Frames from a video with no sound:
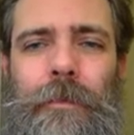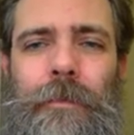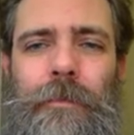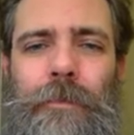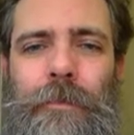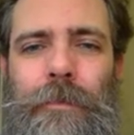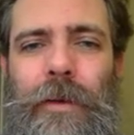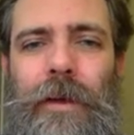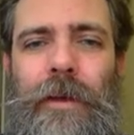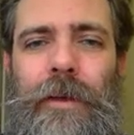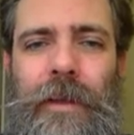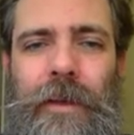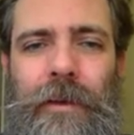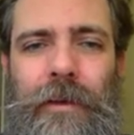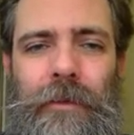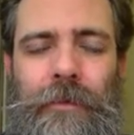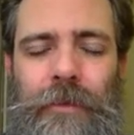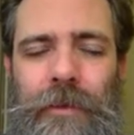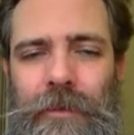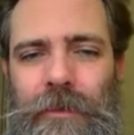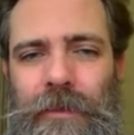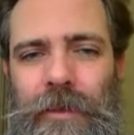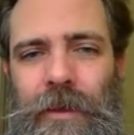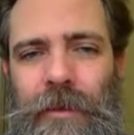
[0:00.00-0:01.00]
butt end
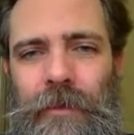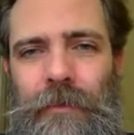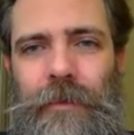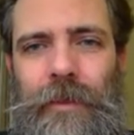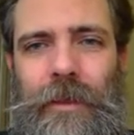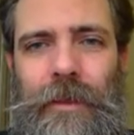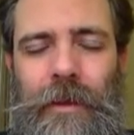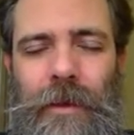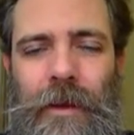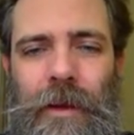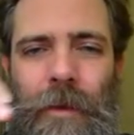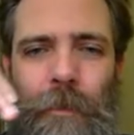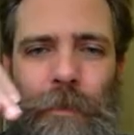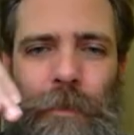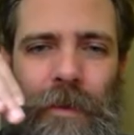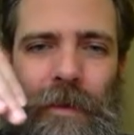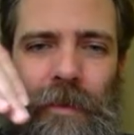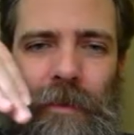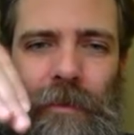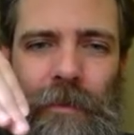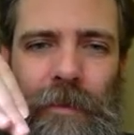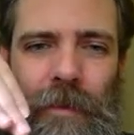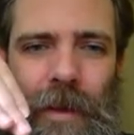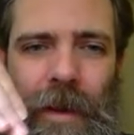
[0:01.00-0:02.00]
of it's kind of like up
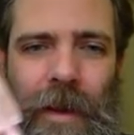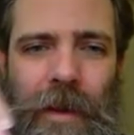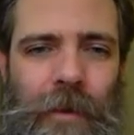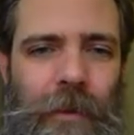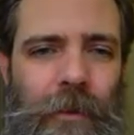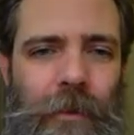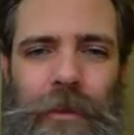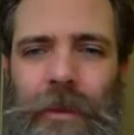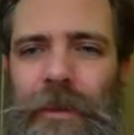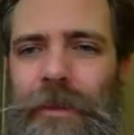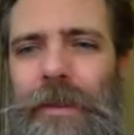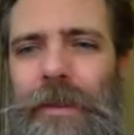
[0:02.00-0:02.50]
at an angle like